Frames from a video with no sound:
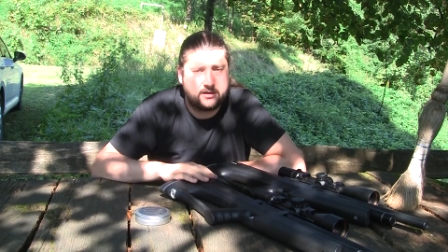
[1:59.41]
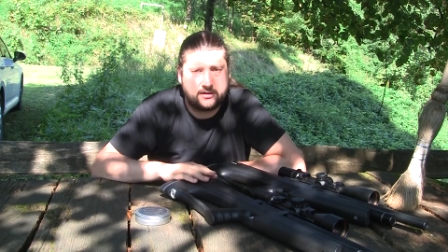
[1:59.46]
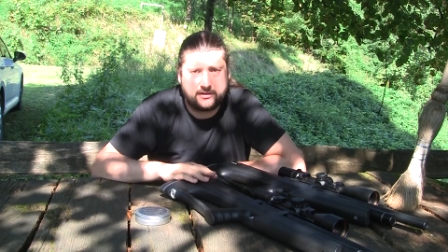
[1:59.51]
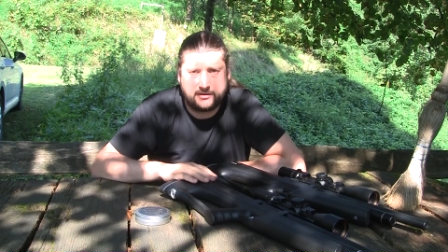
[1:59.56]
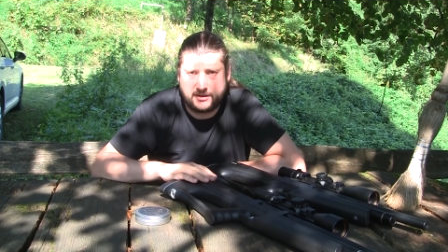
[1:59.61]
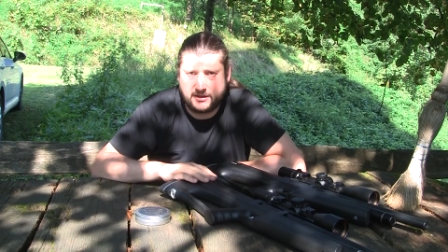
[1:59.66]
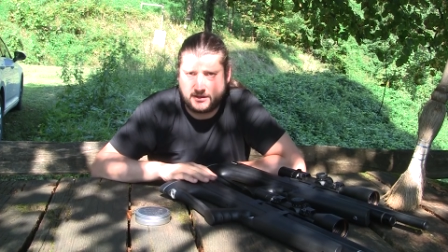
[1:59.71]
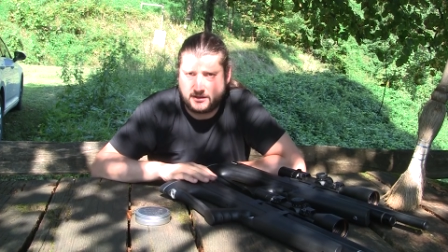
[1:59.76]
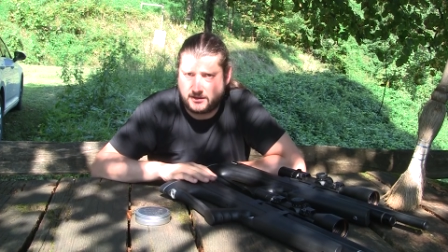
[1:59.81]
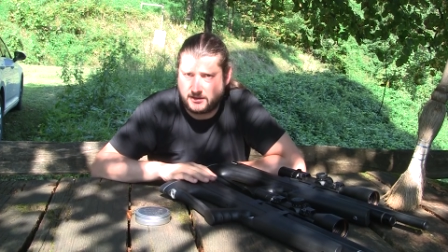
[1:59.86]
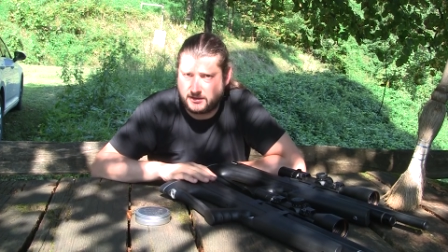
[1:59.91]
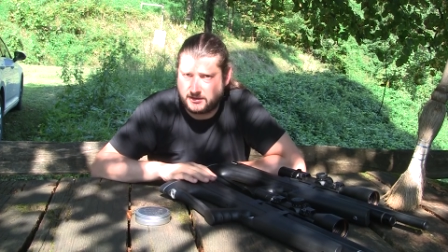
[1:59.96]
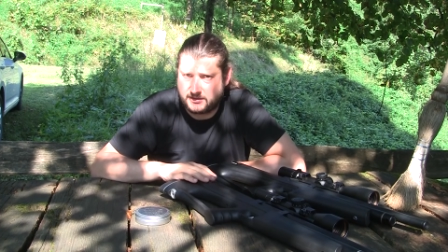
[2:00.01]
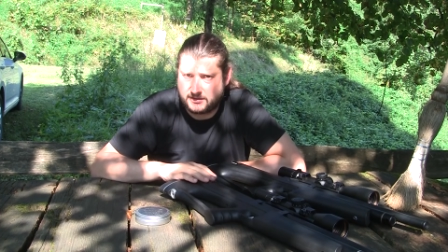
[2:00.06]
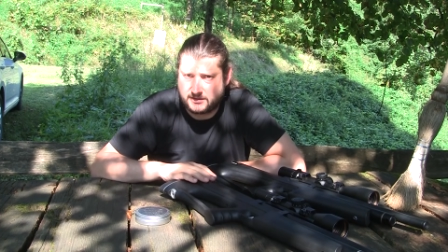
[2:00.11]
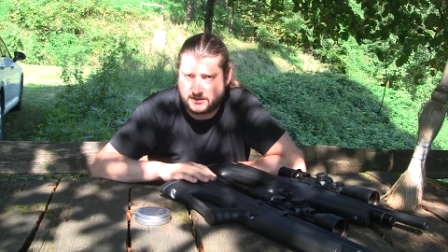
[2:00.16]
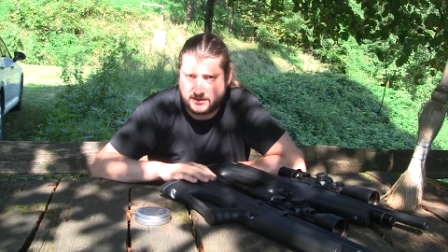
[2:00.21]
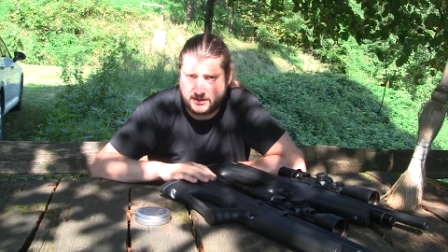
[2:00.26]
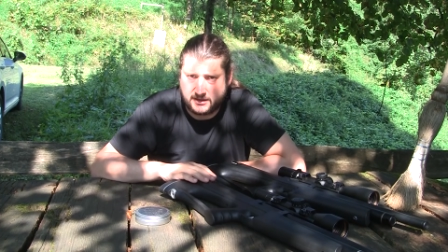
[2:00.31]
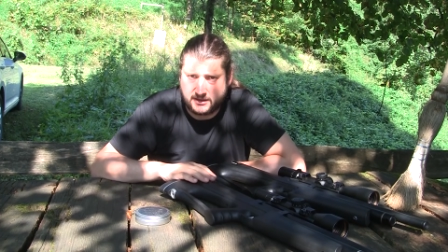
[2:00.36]
that
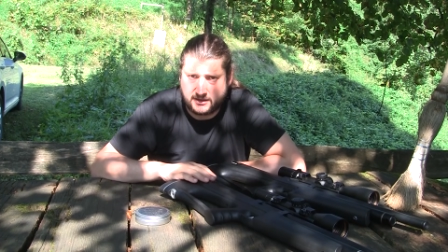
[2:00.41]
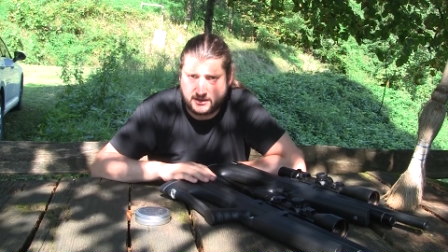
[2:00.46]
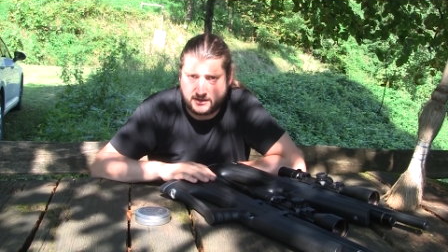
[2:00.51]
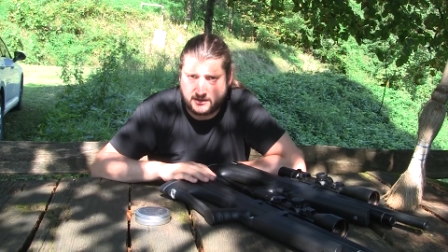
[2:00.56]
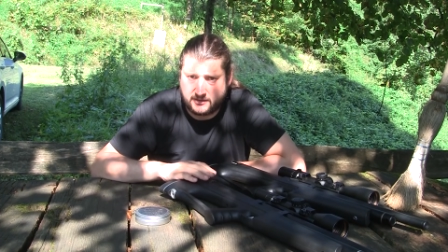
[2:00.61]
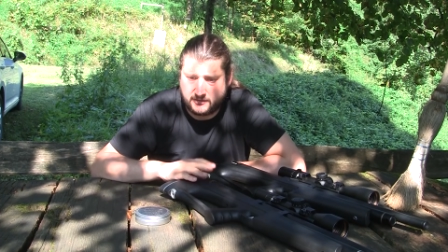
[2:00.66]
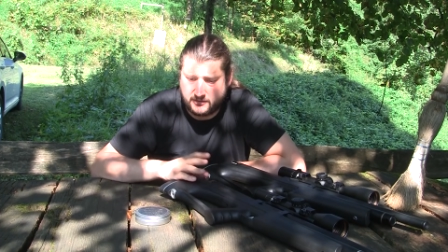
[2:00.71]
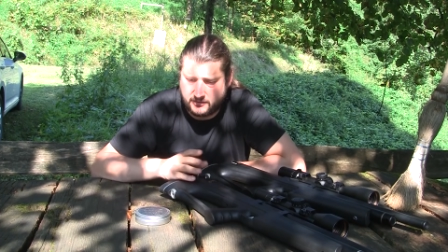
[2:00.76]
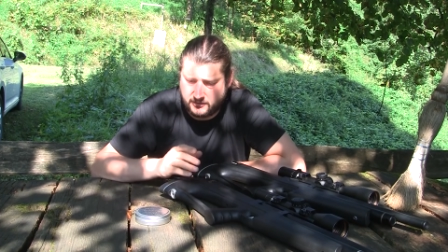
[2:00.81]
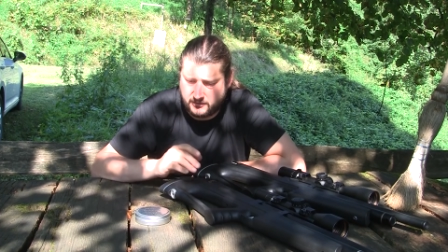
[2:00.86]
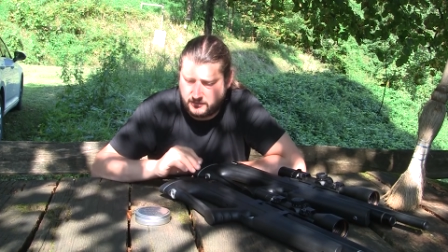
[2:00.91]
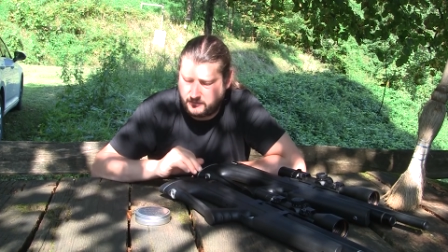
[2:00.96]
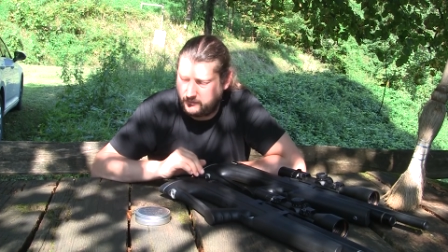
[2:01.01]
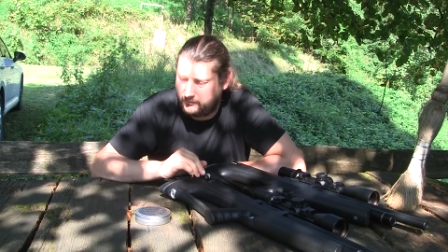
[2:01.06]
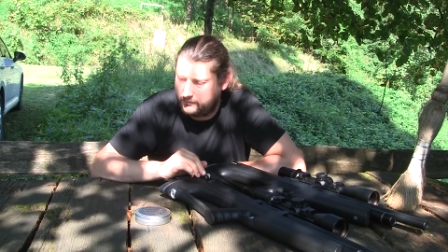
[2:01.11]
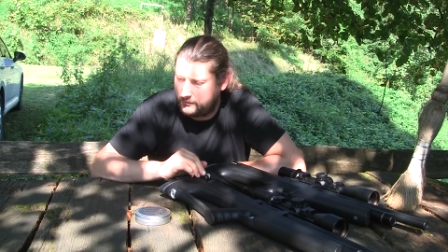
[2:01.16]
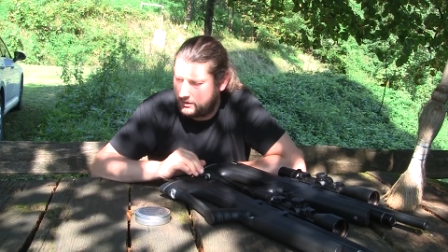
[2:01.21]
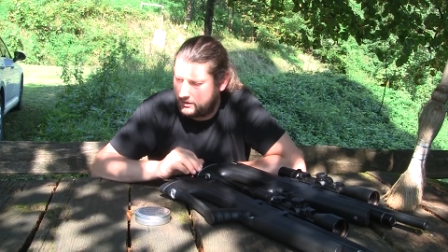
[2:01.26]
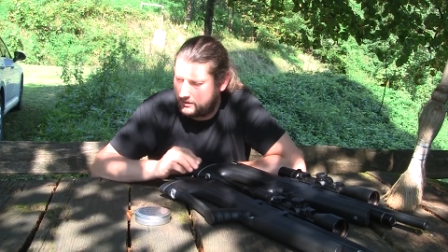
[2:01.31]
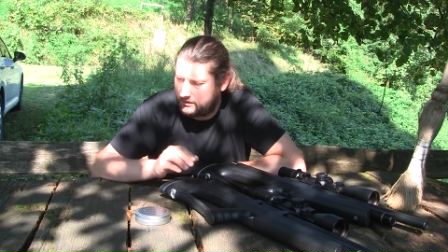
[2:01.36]
is uh,
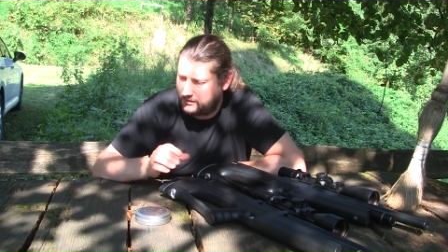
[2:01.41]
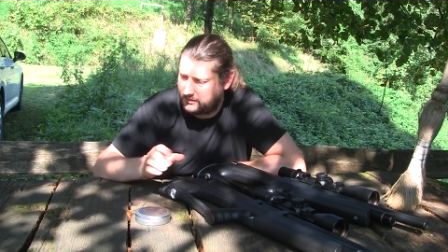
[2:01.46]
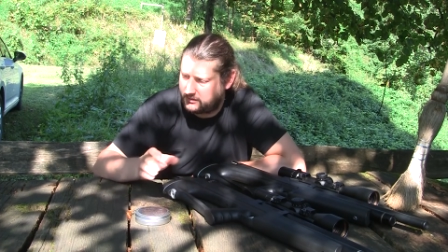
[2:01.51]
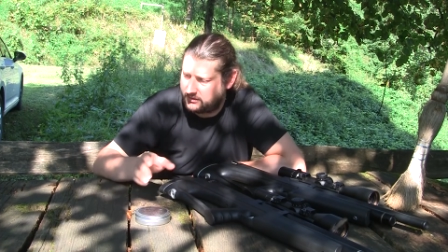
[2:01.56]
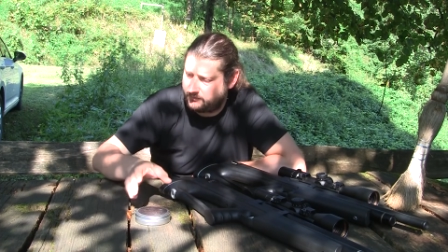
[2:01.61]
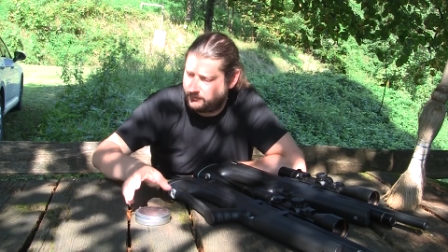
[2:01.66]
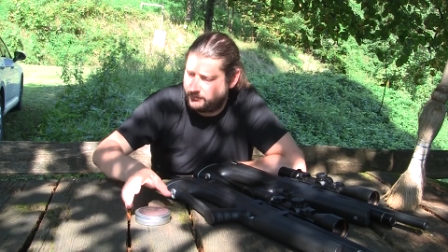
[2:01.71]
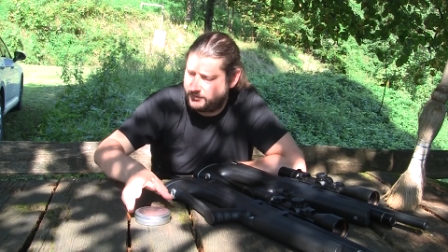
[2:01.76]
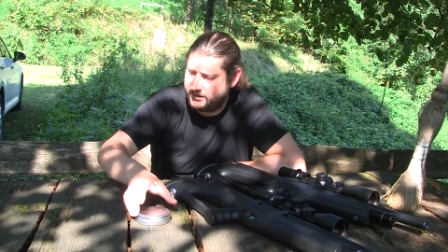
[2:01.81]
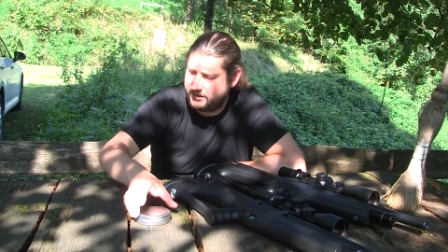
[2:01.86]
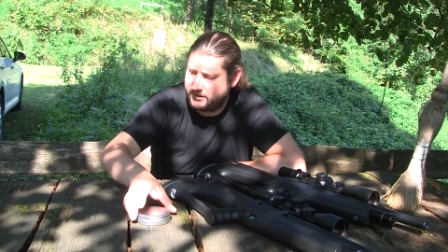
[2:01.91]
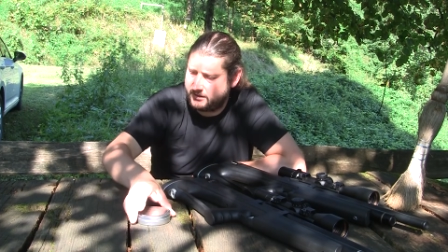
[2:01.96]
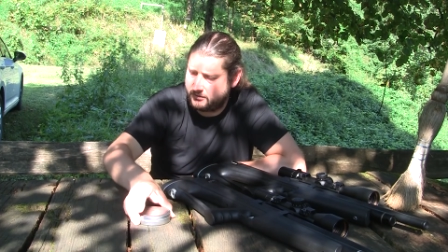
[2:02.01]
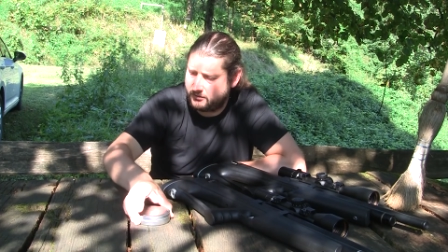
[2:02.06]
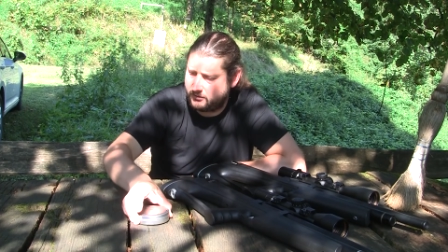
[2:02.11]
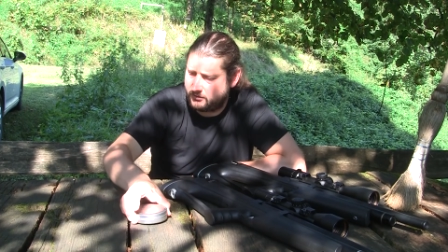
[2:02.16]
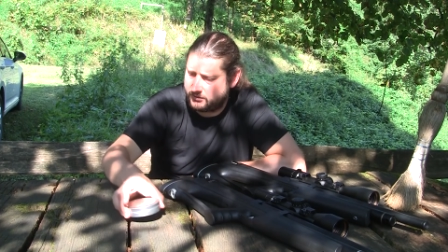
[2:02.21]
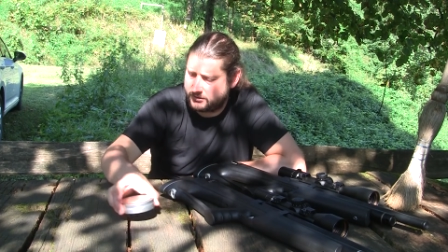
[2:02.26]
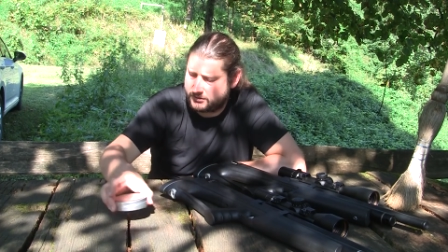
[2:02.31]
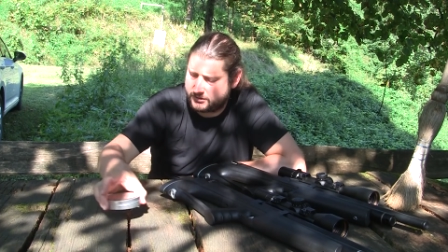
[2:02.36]
uh being
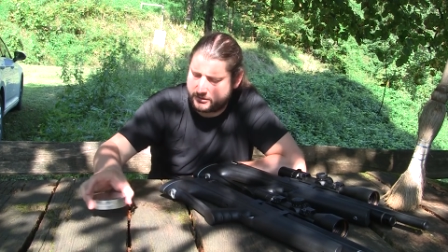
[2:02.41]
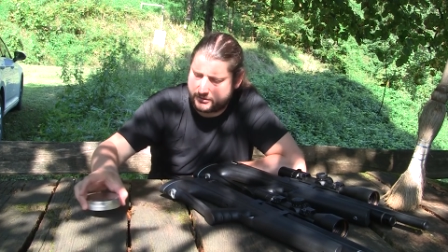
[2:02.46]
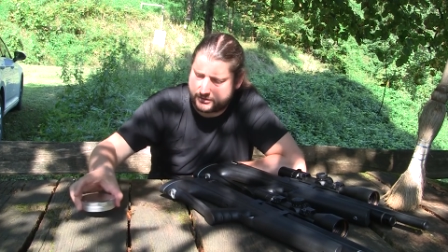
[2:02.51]
also